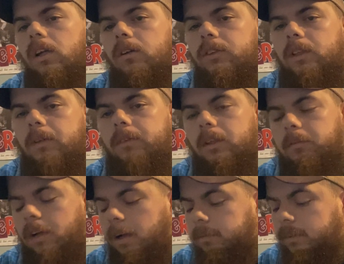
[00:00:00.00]
something
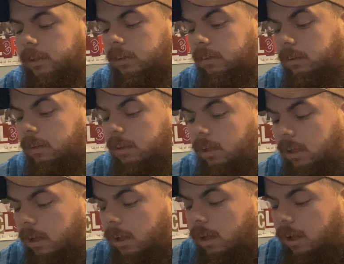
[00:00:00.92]
about me.
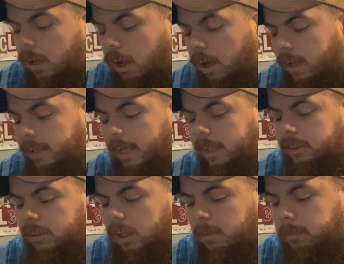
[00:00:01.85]

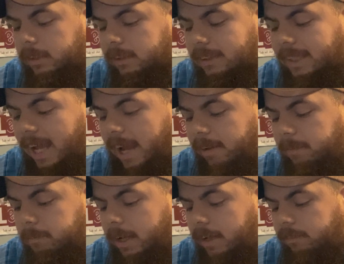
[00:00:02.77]
Next up is
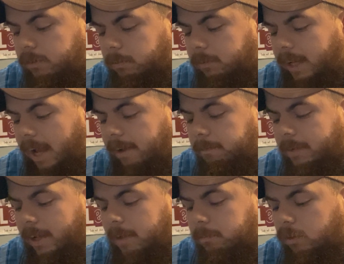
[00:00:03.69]
Caveman from
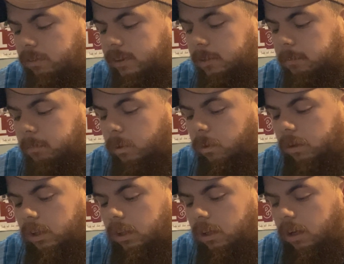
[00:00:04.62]
Caveman Movies and
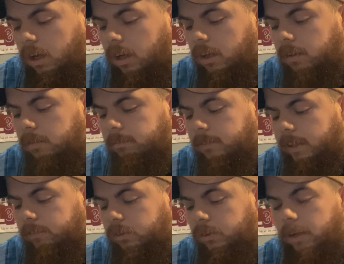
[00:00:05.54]
More.
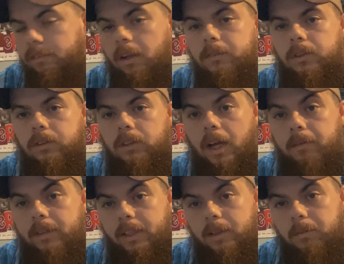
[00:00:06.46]
If you have not subscribed
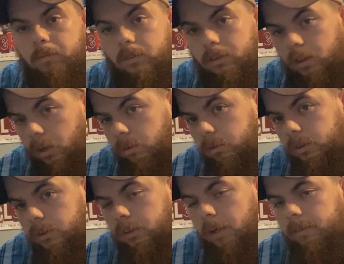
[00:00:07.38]
to him, go
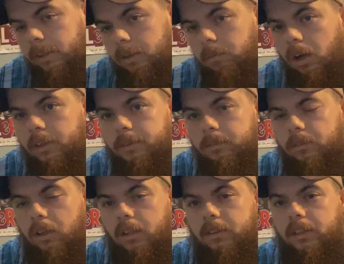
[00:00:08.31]
subscribe to him. Awesome
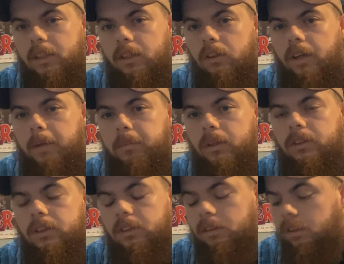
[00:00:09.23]
content, great
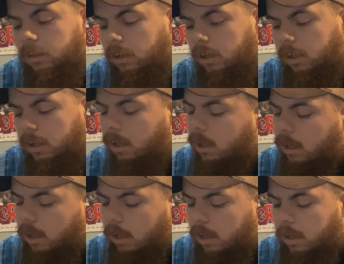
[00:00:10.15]
person,
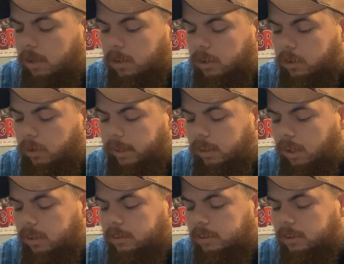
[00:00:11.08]
great
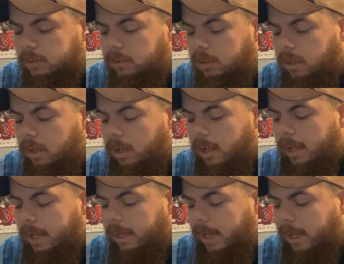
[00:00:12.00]
content. He